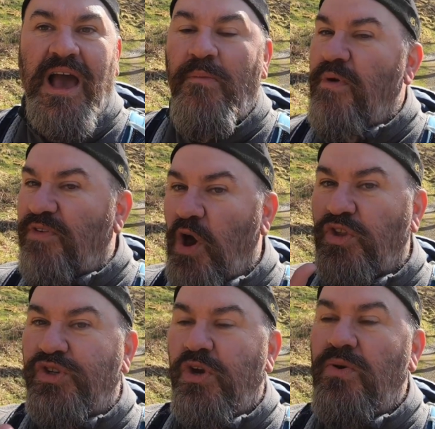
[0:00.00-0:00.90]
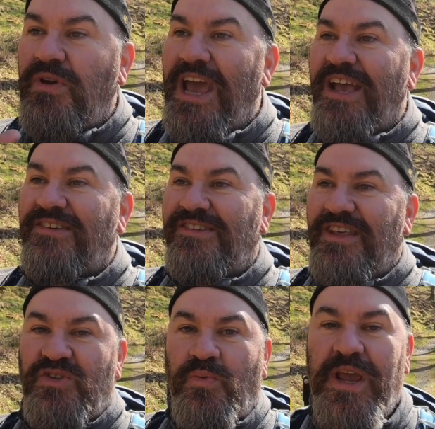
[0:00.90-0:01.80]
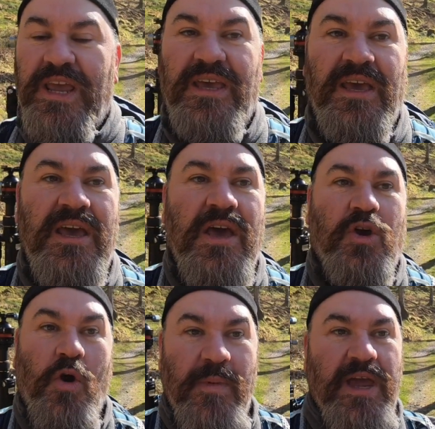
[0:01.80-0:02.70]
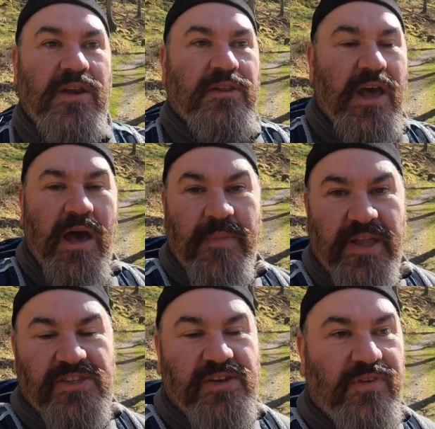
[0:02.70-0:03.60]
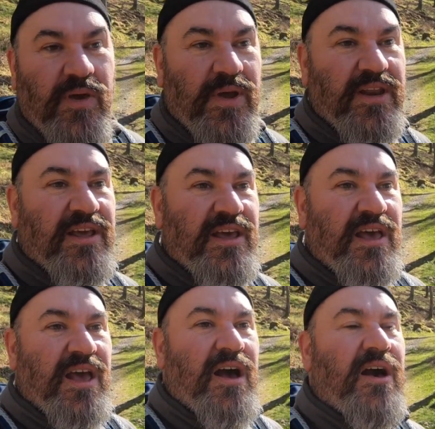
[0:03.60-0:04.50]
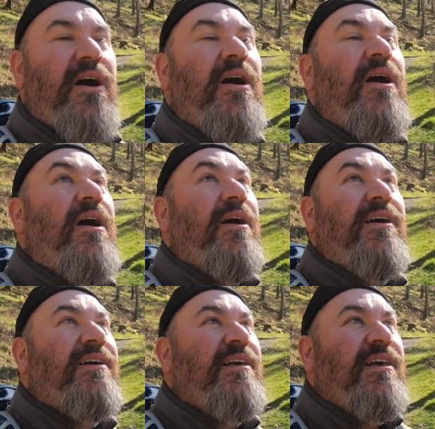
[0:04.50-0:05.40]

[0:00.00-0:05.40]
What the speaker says: And we've got two guests this week coming that I'm interviewing. Ah. Oh.